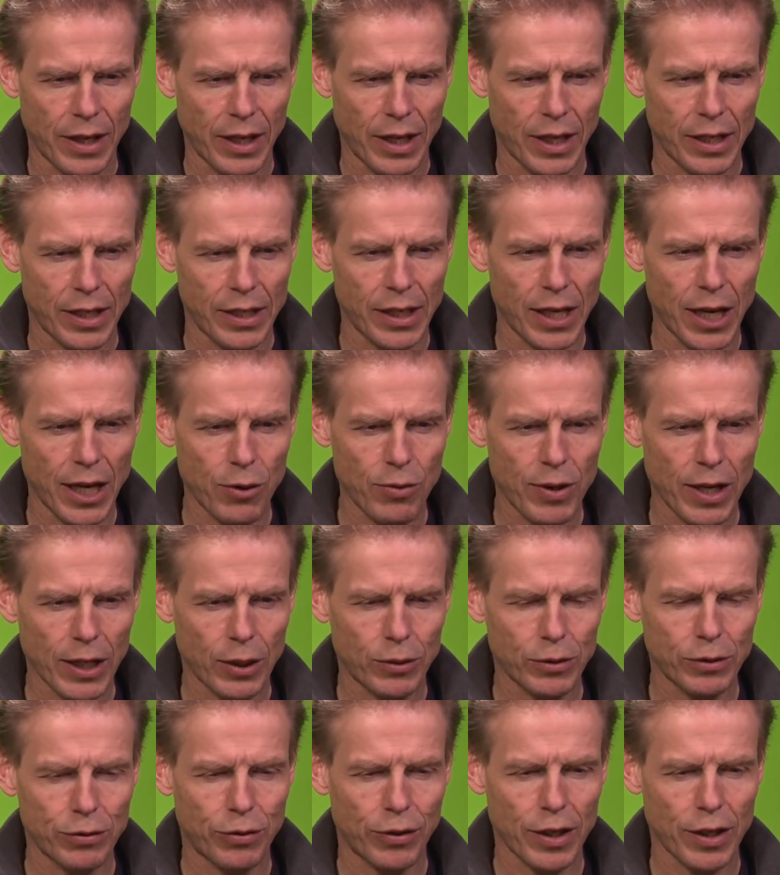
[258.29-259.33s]
And now I
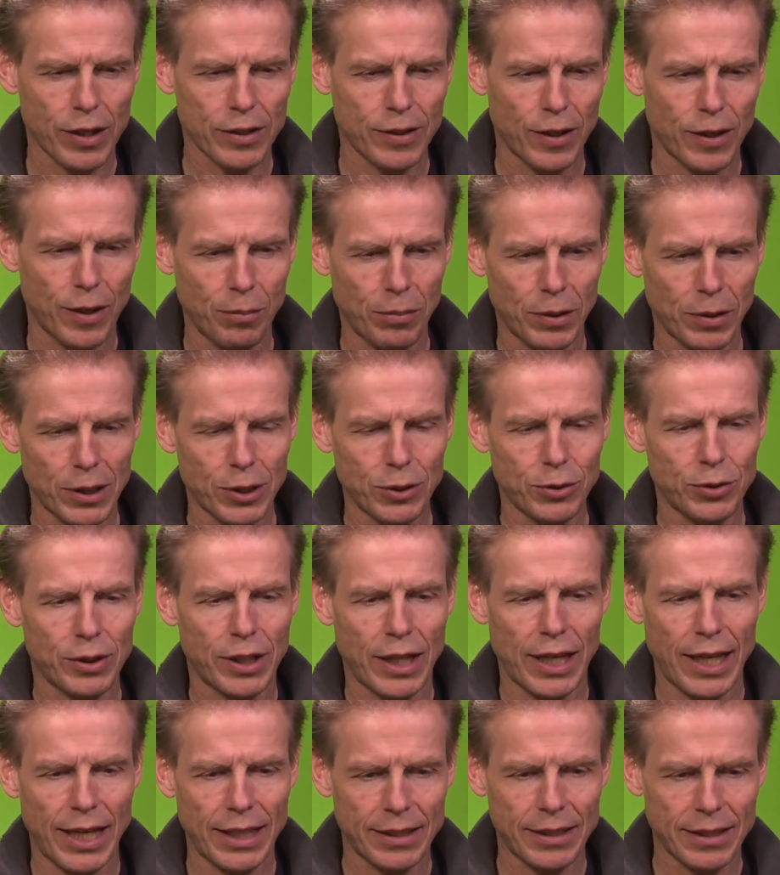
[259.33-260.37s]
could, for example, look
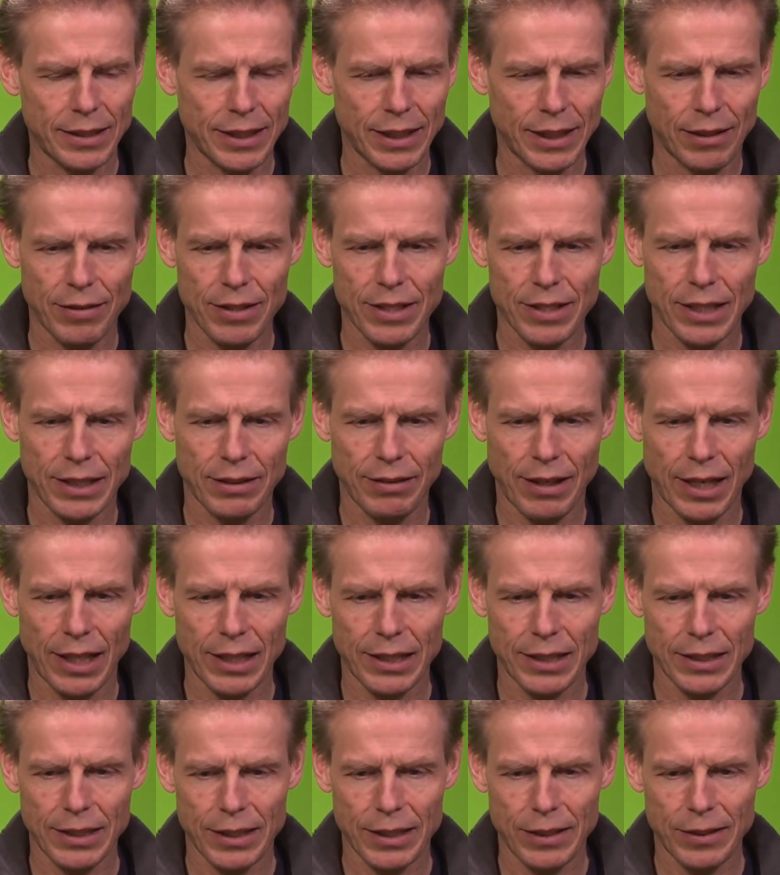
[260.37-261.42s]
at the degree
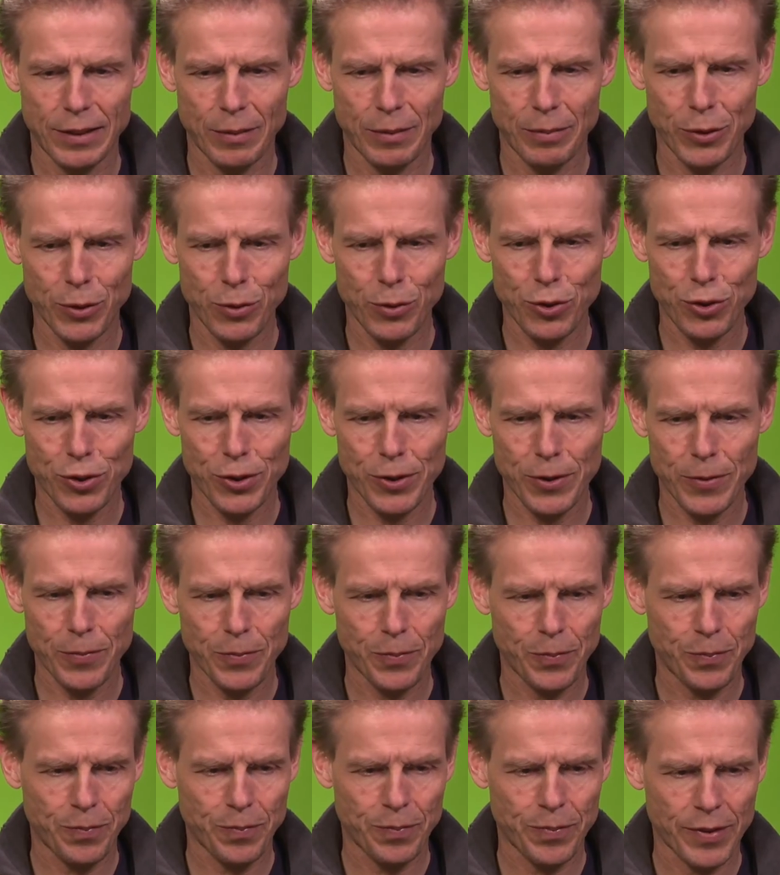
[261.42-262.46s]
centrality distribution
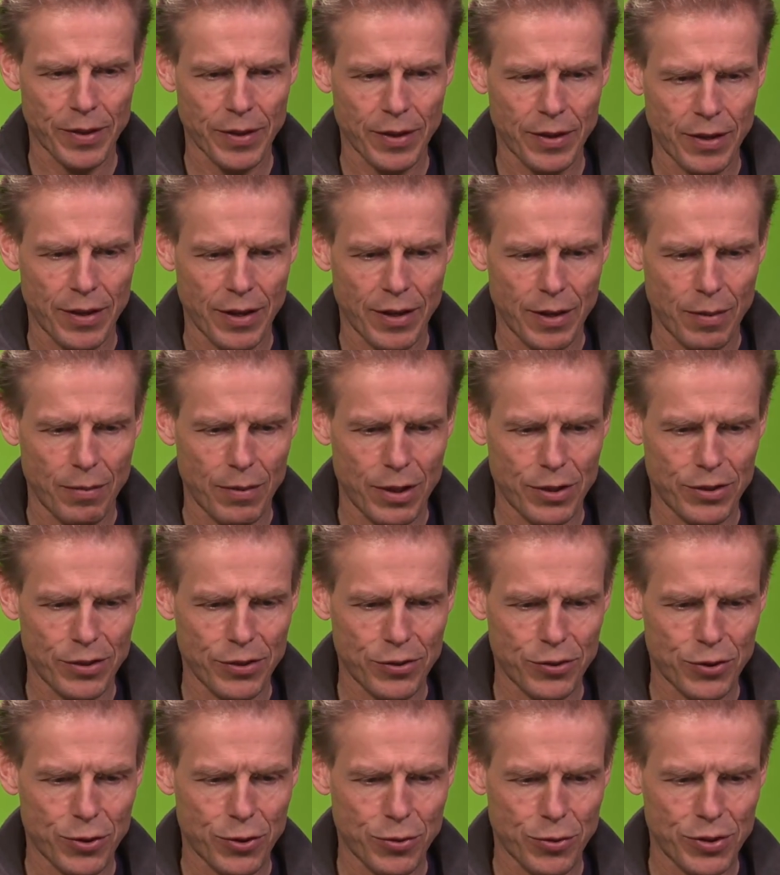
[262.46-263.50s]
by
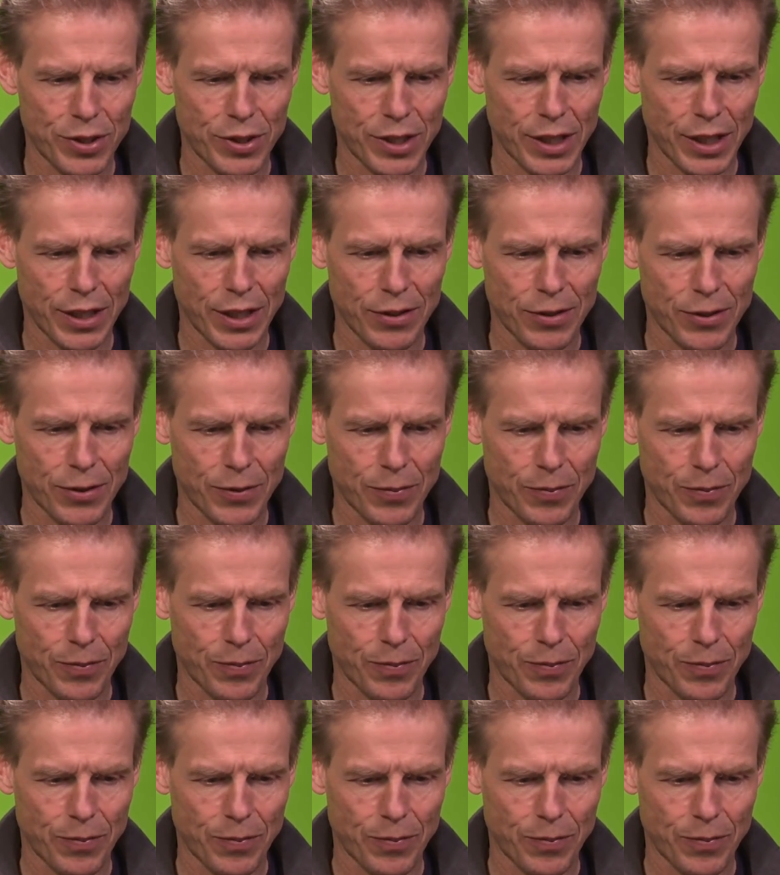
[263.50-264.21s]
just choosing it.